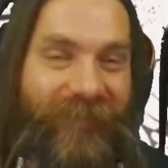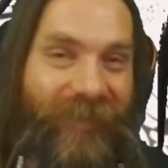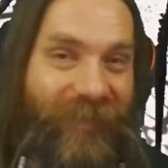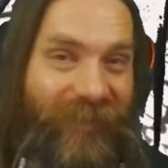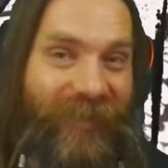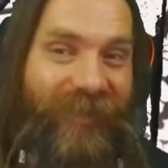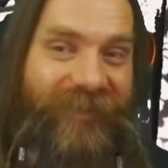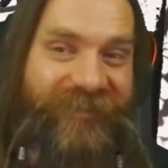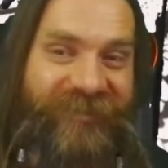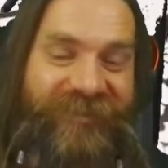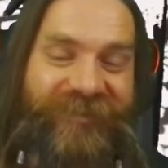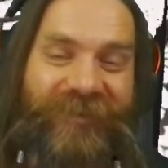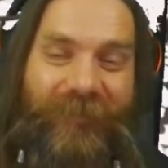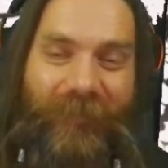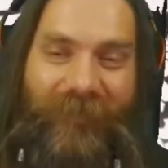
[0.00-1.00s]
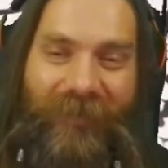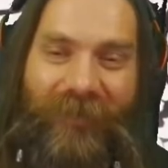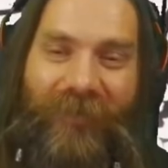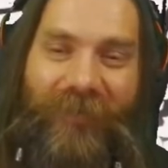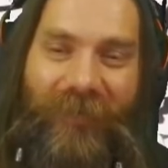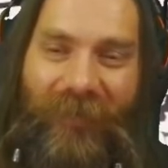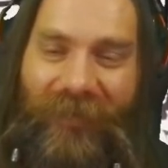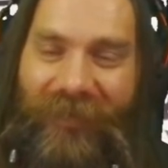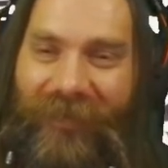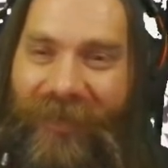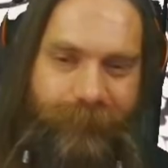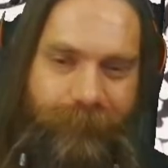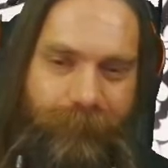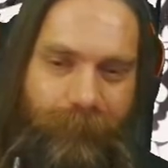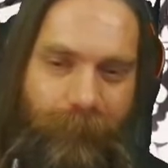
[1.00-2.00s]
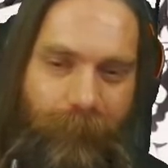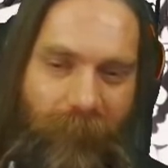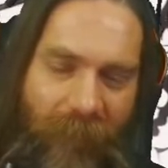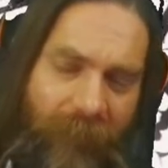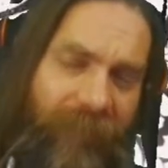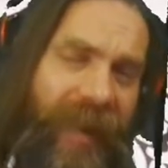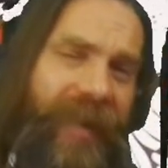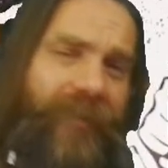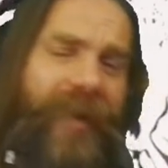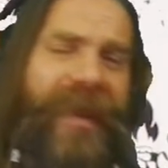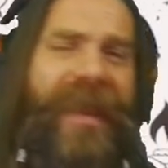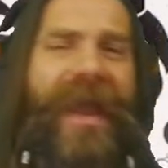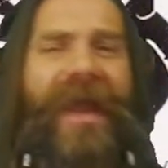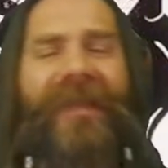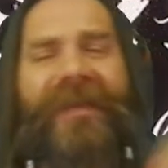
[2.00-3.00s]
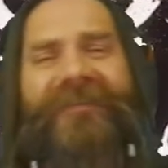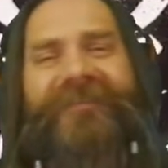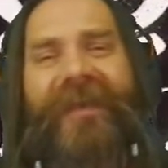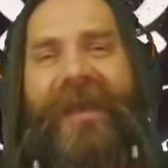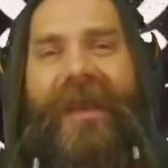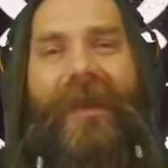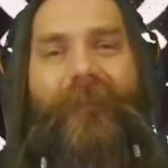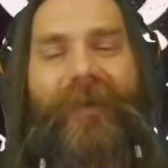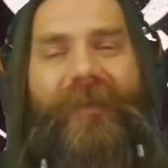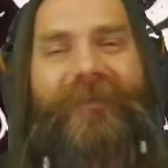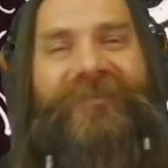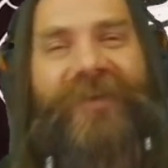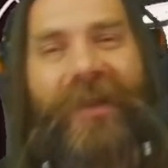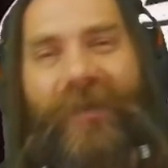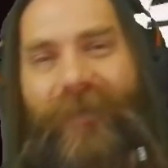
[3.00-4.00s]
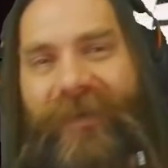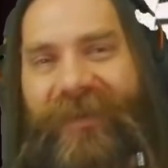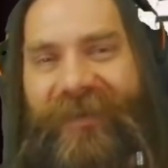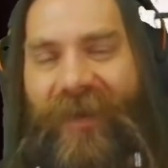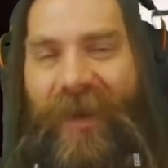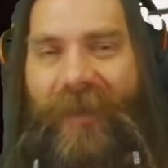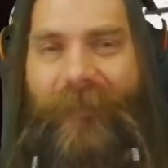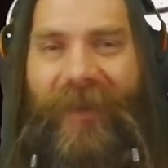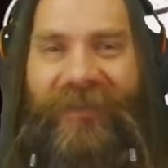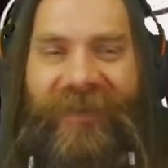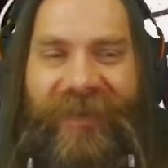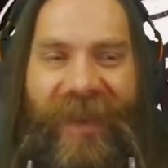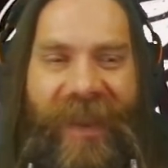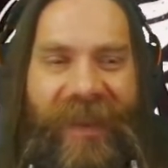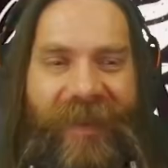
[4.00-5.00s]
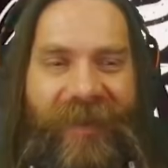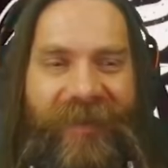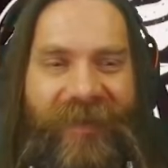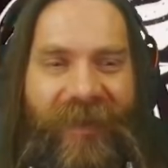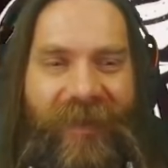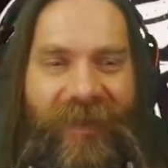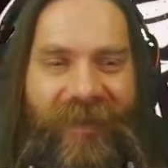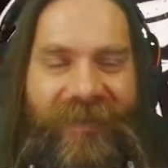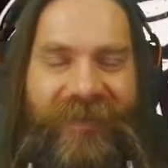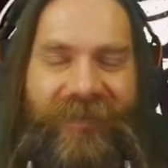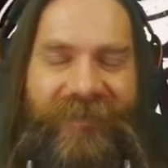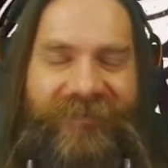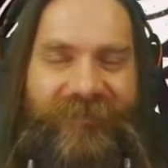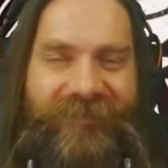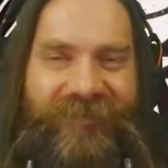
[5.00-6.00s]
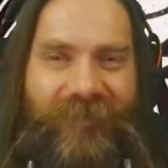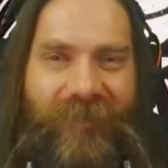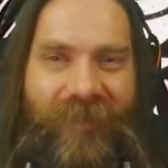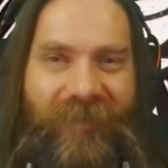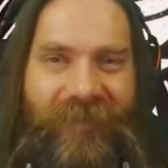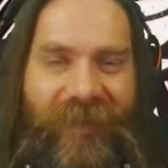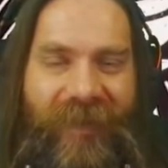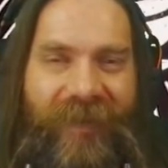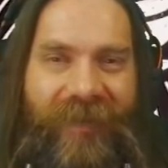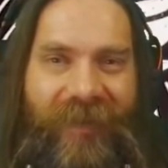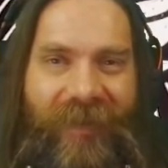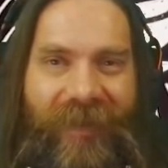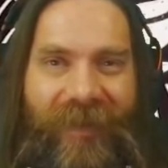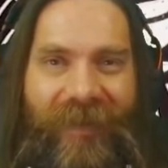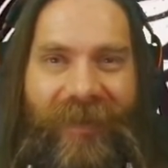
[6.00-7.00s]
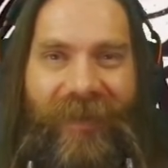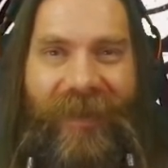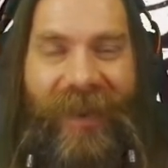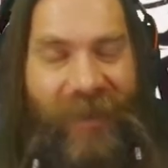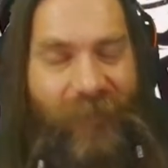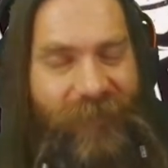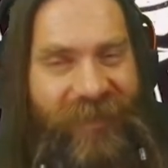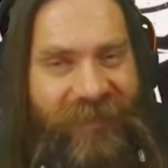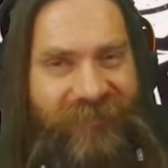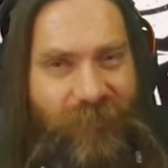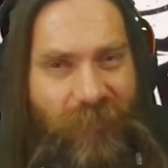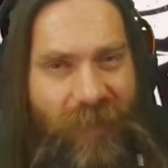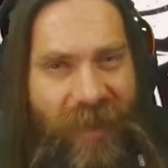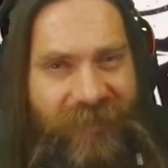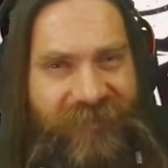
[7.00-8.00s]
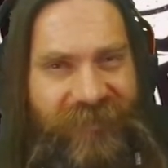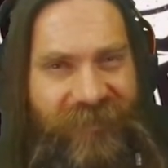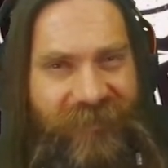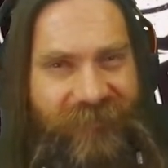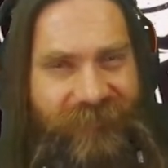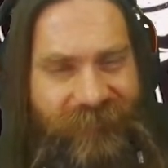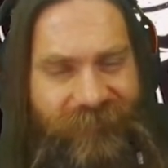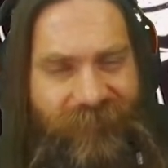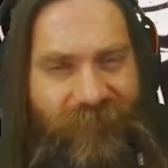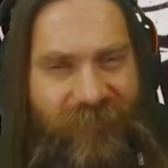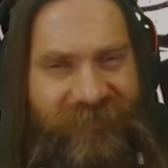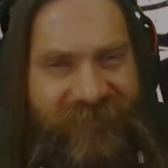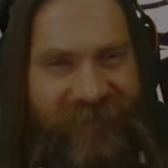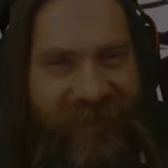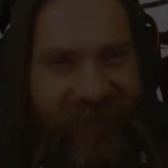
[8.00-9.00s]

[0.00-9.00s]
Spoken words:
looks super cool. But anyway, yeah, that's pretty much all I wanted to talk about today, and curious what you all think. Anyway, thanks for watching, and we'll see you